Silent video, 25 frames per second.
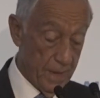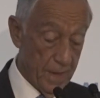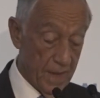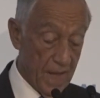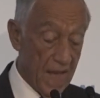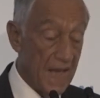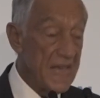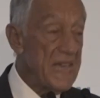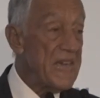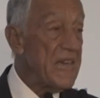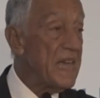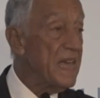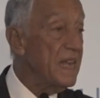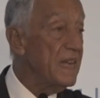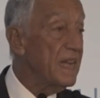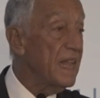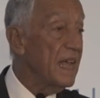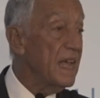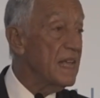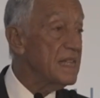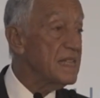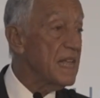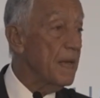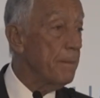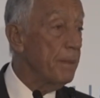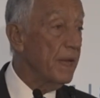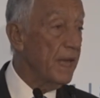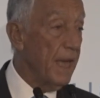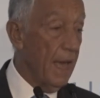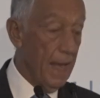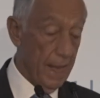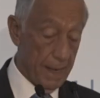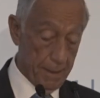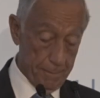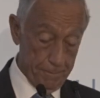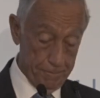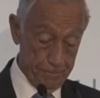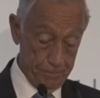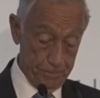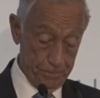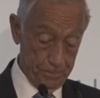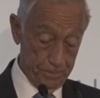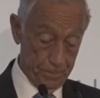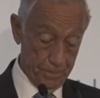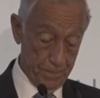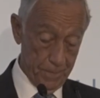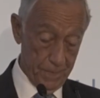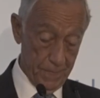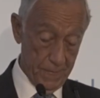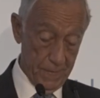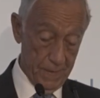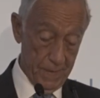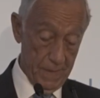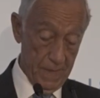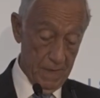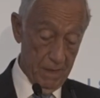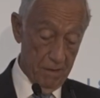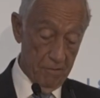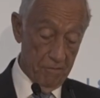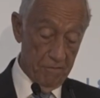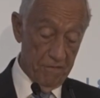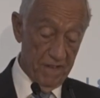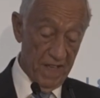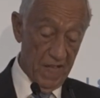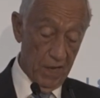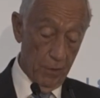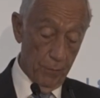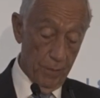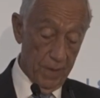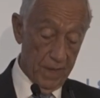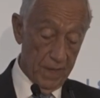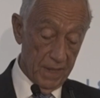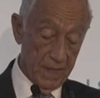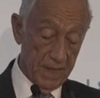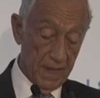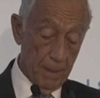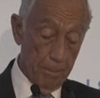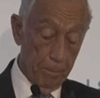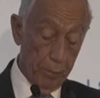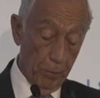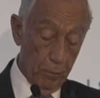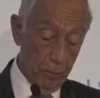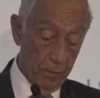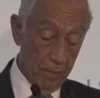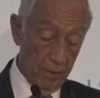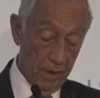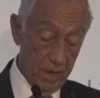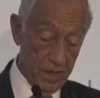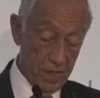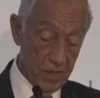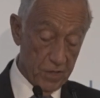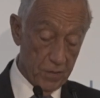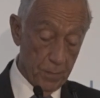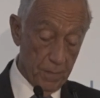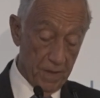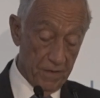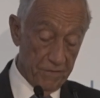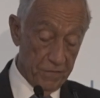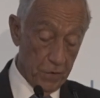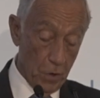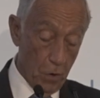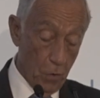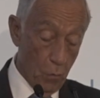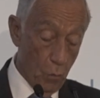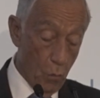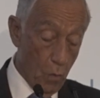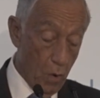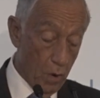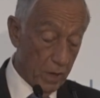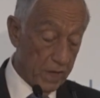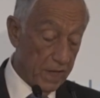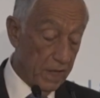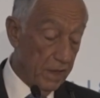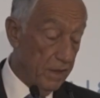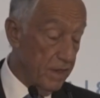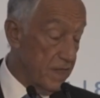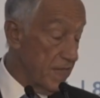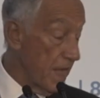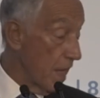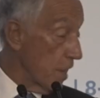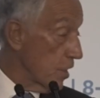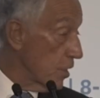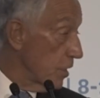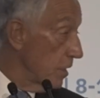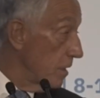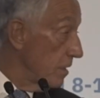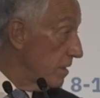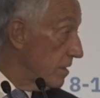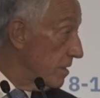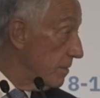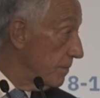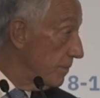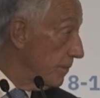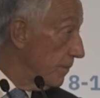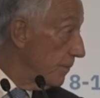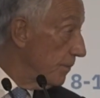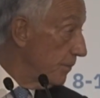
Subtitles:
I end as I began, valuing the pluralism of your working sessions,